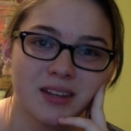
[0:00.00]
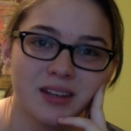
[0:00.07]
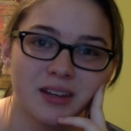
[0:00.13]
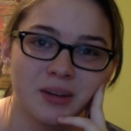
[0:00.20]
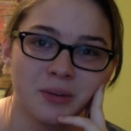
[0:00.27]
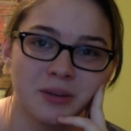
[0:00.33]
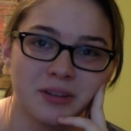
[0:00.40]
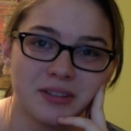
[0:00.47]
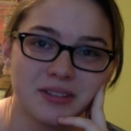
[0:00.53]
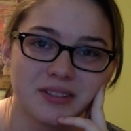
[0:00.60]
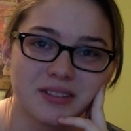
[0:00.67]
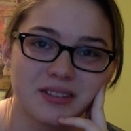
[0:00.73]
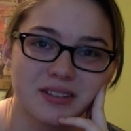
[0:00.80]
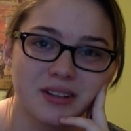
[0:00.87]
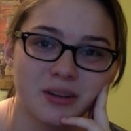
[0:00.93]
It
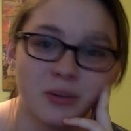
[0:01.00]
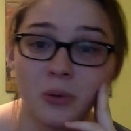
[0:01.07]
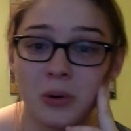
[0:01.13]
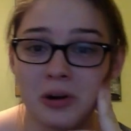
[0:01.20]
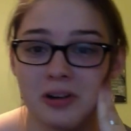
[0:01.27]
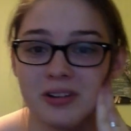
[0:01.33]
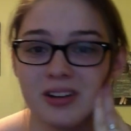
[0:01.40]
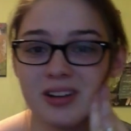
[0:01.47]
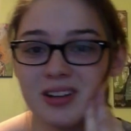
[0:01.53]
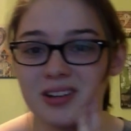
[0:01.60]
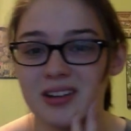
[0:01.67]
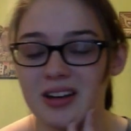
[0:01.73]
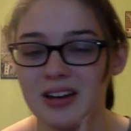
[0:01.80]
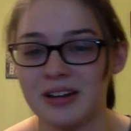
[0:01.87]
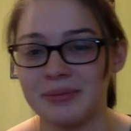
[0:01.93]
was a ward
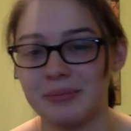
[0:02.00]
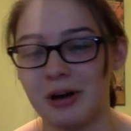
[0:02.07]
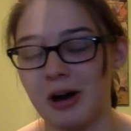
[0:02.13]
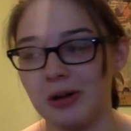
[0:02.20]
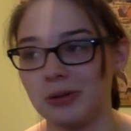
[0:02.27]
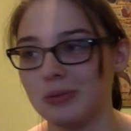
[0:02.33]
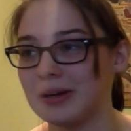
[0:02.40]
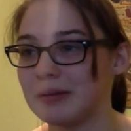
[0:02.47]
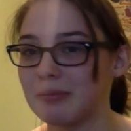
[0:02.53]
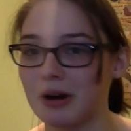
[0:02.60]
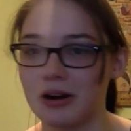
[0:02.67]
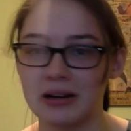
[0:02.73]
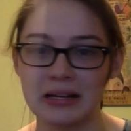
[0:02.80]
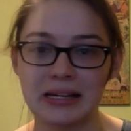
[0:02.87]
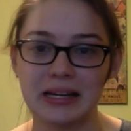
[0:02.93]
Halloween
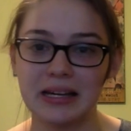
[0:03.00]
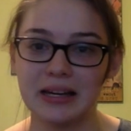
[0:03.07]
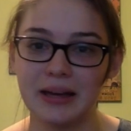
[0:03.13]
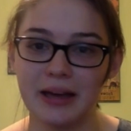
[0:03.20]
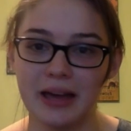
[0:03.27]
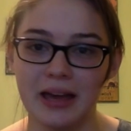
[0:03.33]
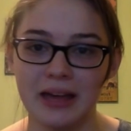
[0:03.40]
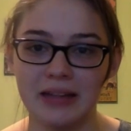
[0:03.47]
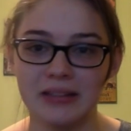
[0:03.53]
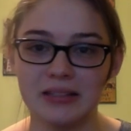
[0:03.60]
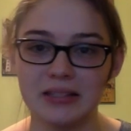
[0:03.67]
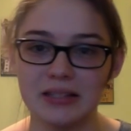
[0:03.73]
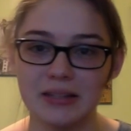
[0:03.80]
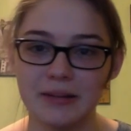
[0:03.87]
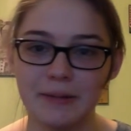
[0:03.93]
party, and
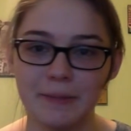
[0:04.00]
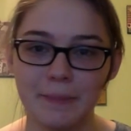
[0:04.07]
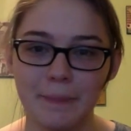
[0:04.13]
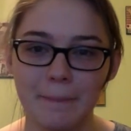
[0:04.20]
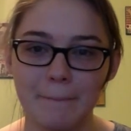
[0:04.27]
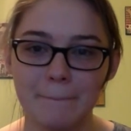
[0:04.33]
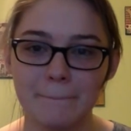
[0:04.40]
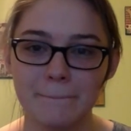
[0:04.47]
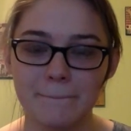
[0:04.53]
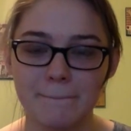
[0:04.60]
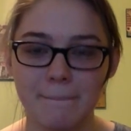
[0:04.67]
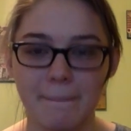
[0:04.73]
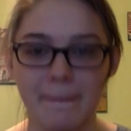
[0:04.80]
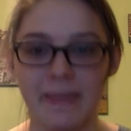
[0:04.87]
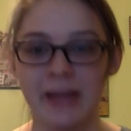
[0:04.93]

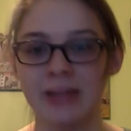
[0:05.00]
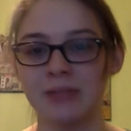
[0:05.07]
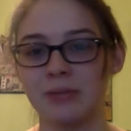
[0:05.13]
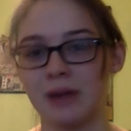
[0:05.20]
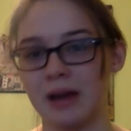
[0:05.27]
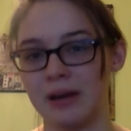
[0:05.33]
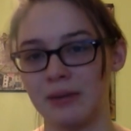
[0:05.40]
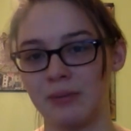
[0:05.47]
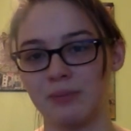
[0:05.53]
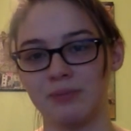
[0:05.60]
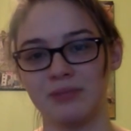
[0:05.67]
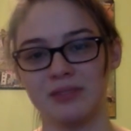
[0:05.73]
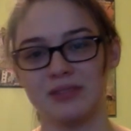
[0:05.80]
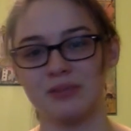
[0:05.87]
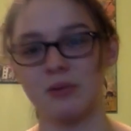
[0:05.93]
I
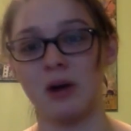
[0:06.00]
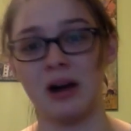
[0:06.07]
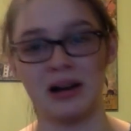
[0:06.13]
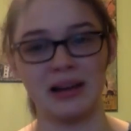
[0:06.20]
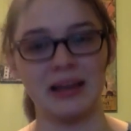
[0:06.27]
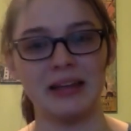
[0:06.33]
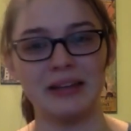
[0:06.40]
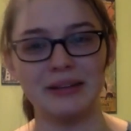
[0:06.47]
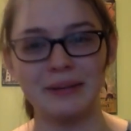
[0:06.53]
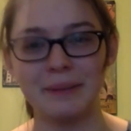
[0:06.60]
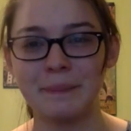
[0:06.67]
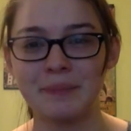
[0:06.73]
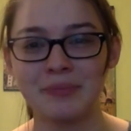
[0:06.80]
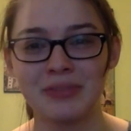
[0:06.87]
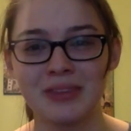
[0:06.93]
walk in,
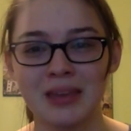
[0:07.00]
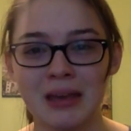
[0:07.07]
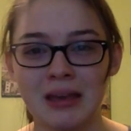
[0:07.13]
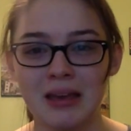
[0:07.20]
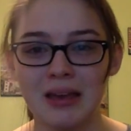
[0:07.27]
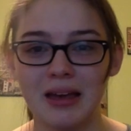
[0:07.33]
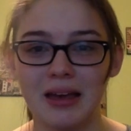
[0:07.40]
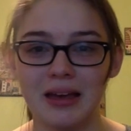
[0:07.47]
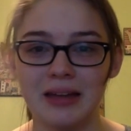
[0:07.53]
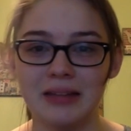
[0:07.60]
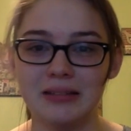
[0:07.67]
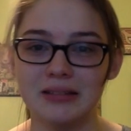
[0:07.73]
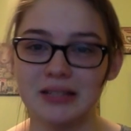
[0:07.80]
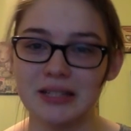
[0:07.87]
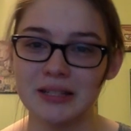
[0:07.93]

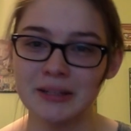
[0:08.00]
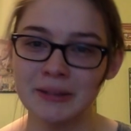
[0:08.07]
and